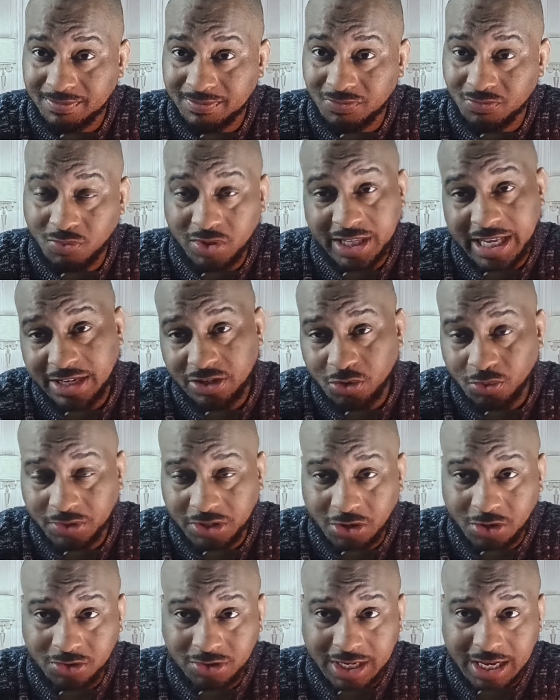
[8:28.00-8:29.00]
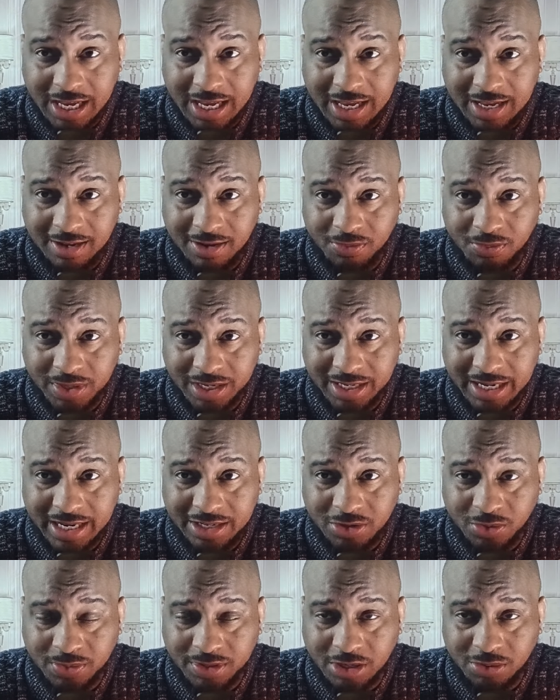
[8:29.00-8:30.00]
What they do with those? What did
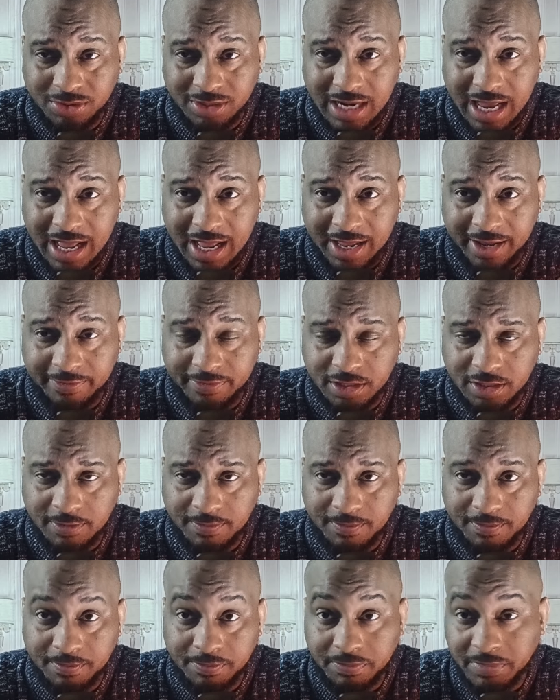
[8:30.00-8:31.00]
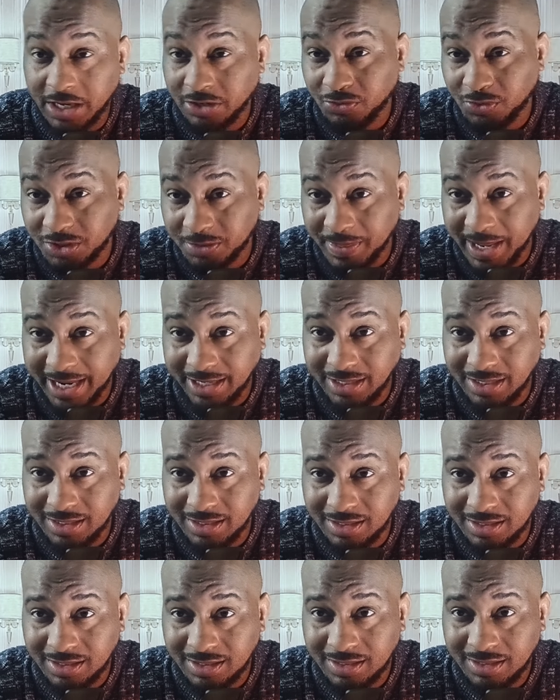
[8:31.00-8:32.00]
they do with those knives? That's respect.
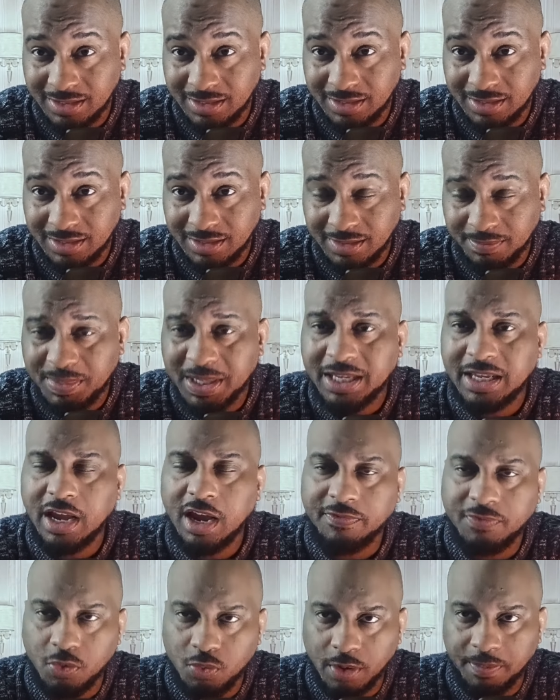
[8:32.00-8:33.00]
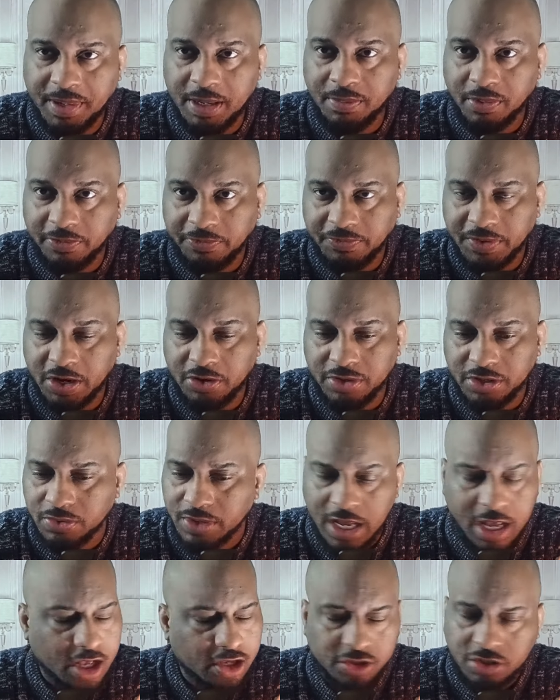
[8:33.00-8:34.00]
Be careful when people fear
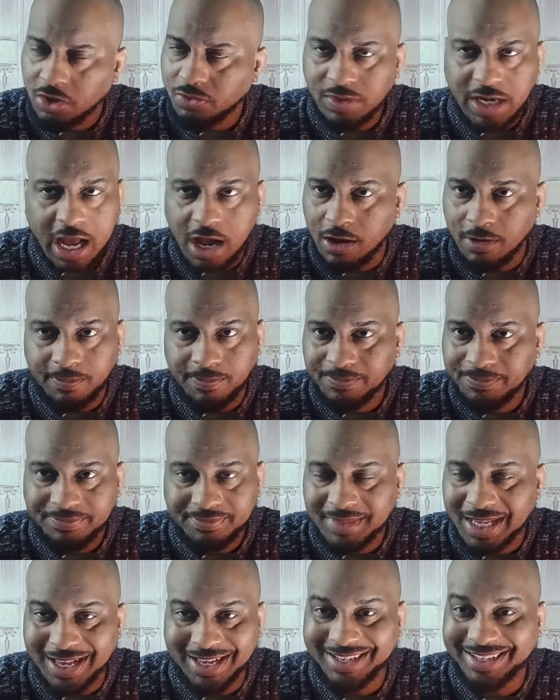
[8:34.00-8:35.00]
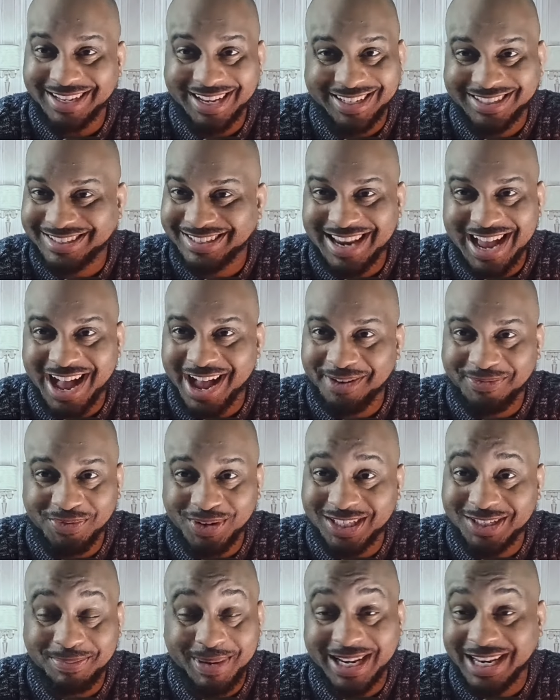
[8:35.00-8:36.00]
you. So no, that's not
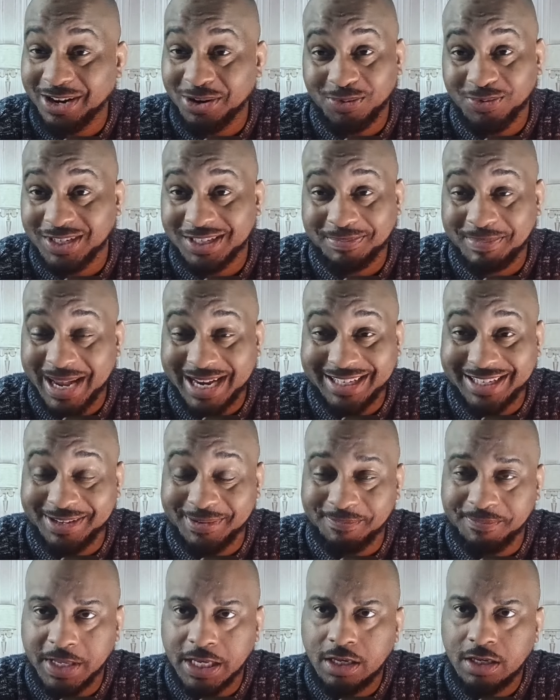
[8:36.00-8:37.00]
respect. They don't respect them.